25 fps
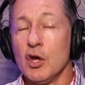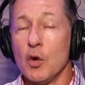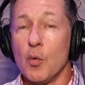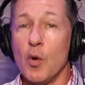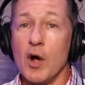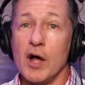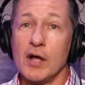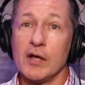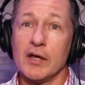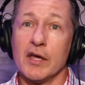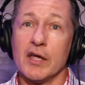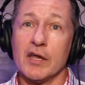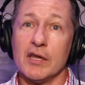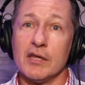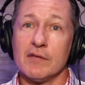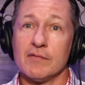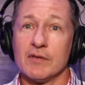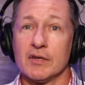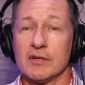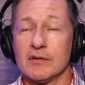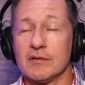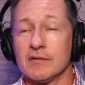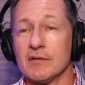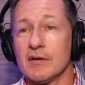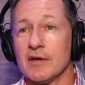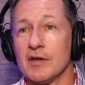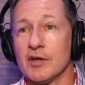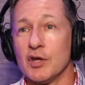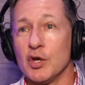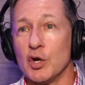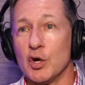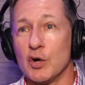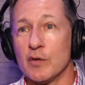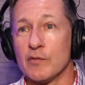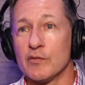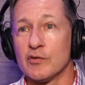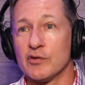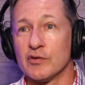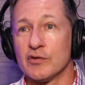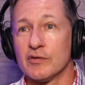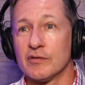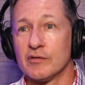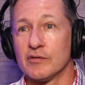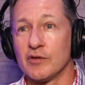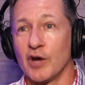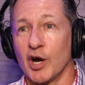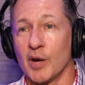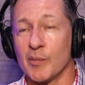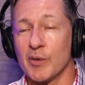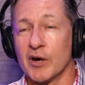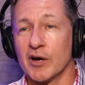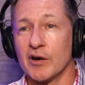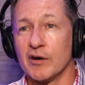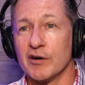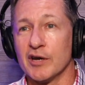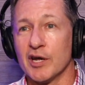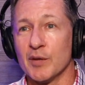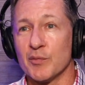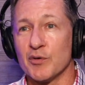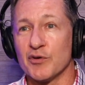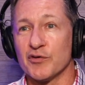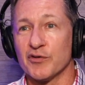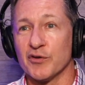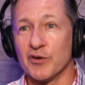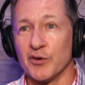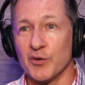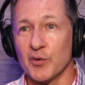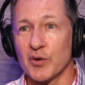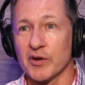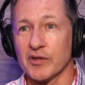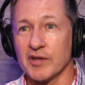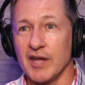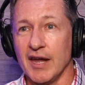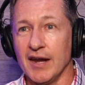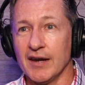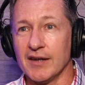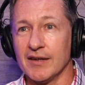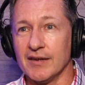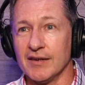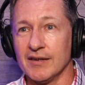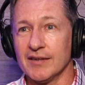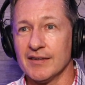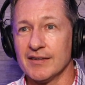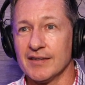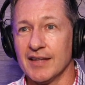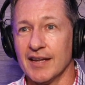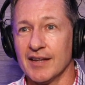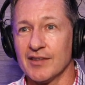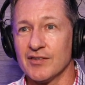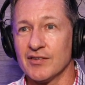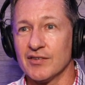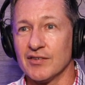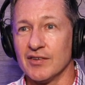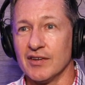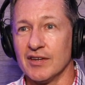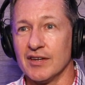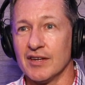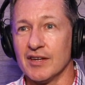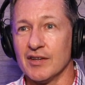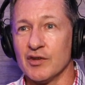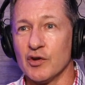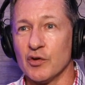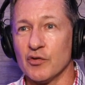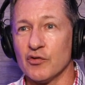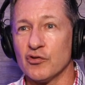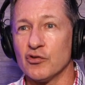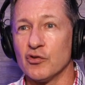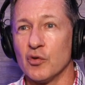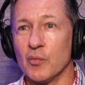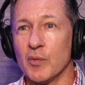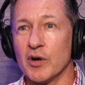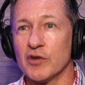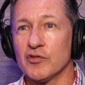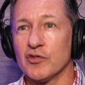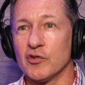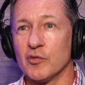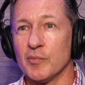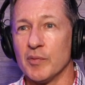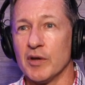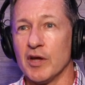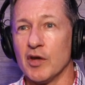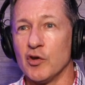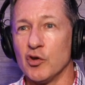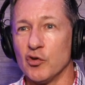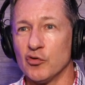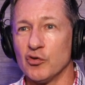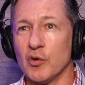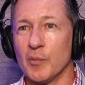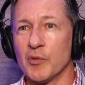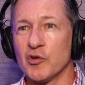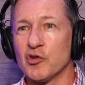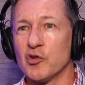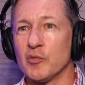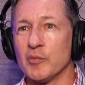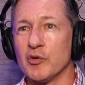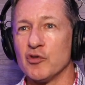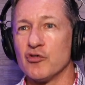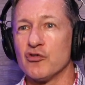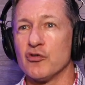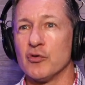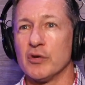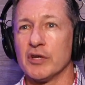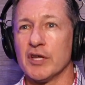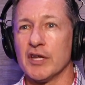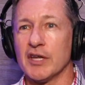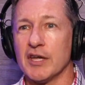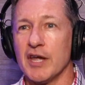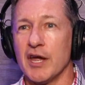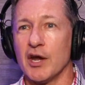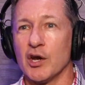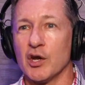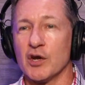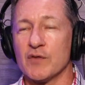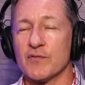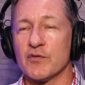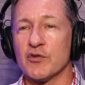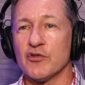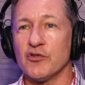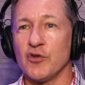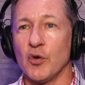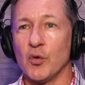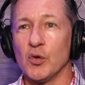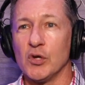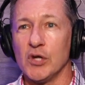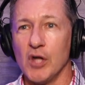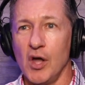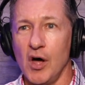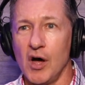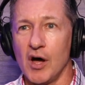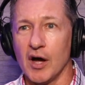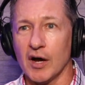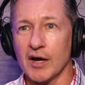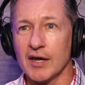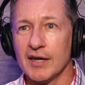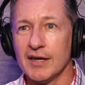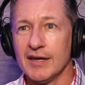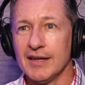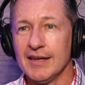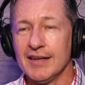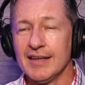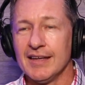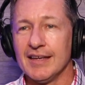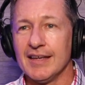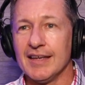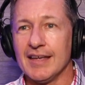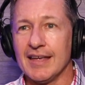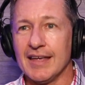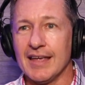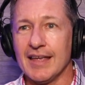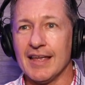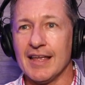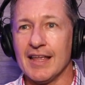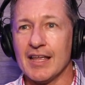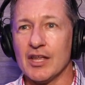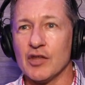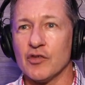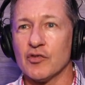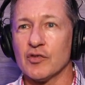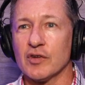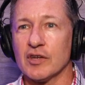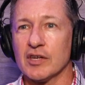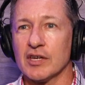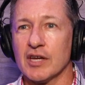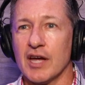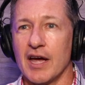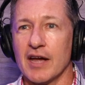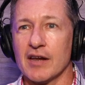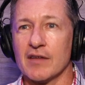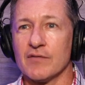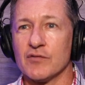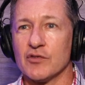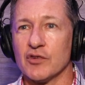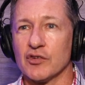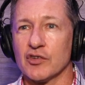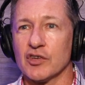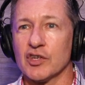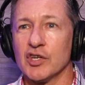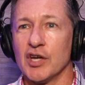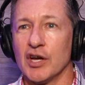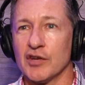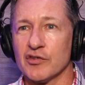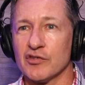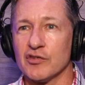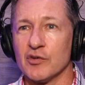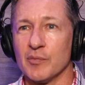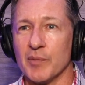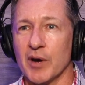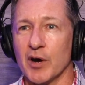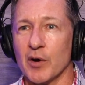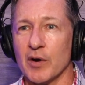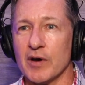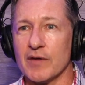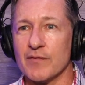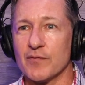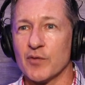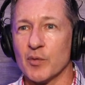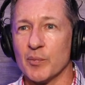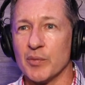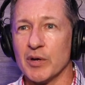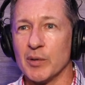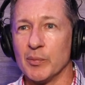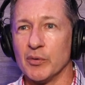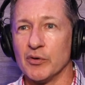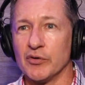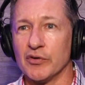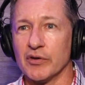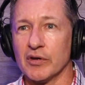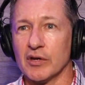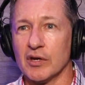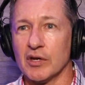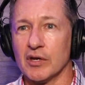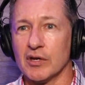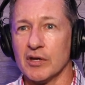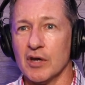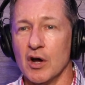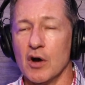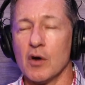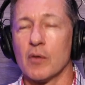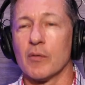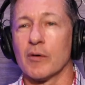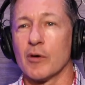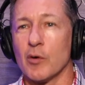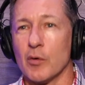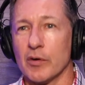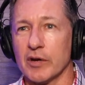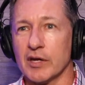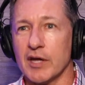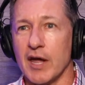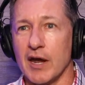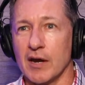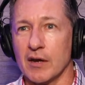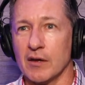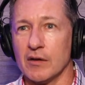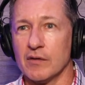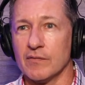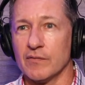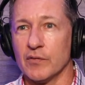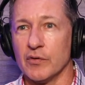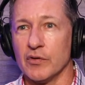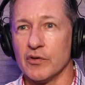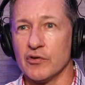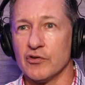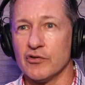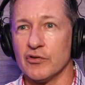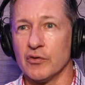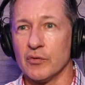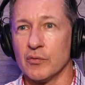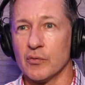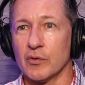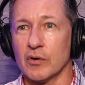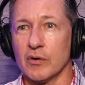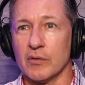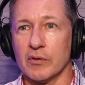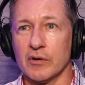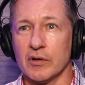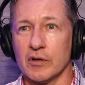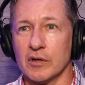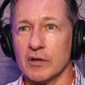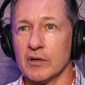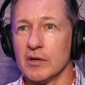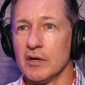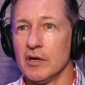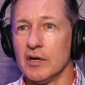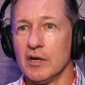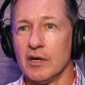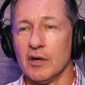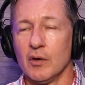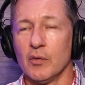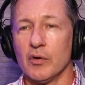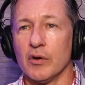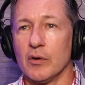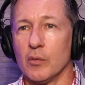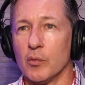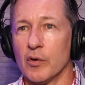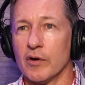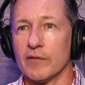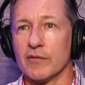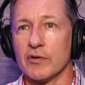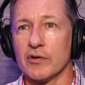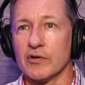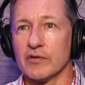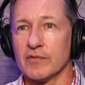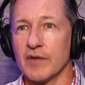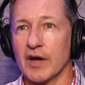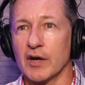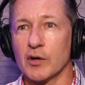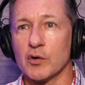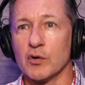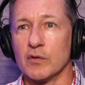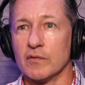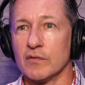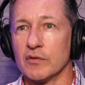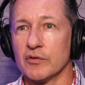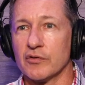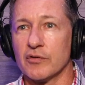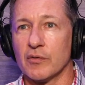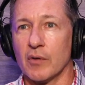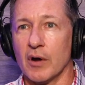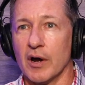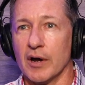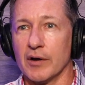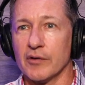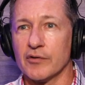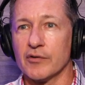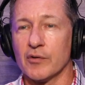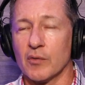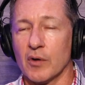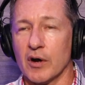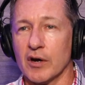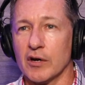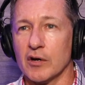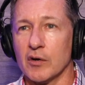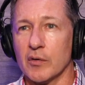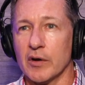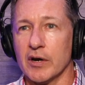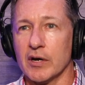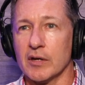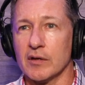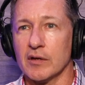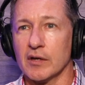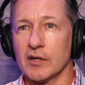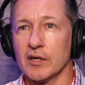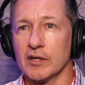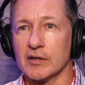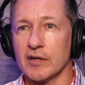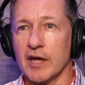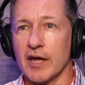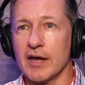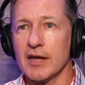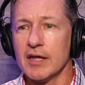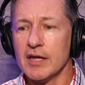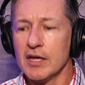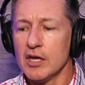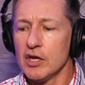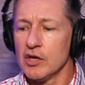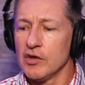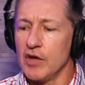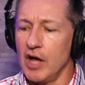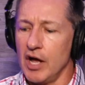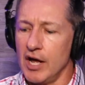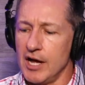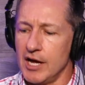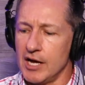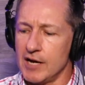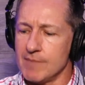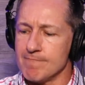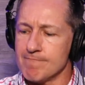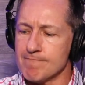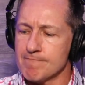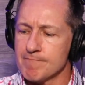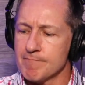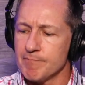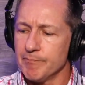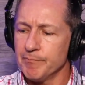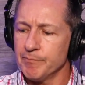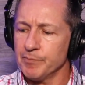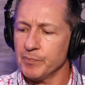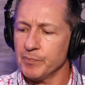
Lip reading: Well, and even, just talk about our neighbors in North Canada. That's, so much has been shooting in Canada for so long. It's kind of just customary for people to, we're going to Canada for this shoot. We're going to, wherever it is, Vancouver, Toronto, anything like that. And